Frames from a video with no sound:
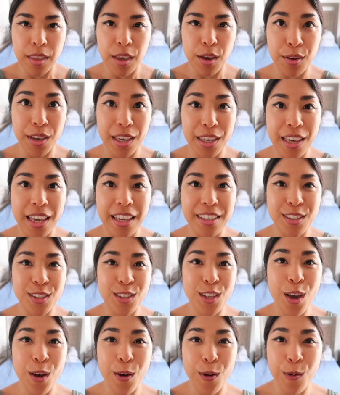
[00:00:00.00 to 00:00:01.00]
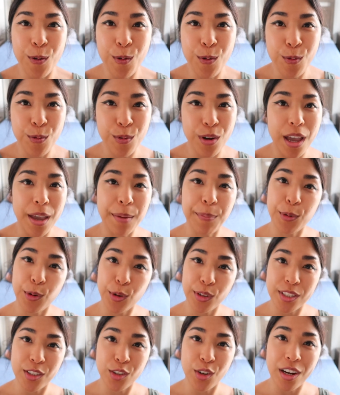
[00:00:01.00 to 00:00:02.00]
Okay guys, so what I'm
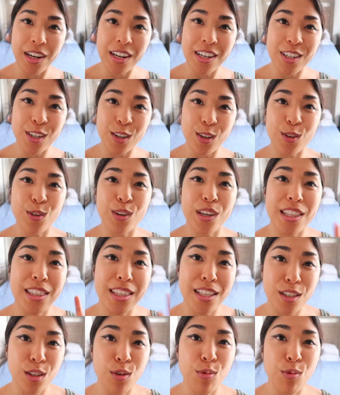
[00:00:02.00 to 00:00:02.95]
going to try to do in this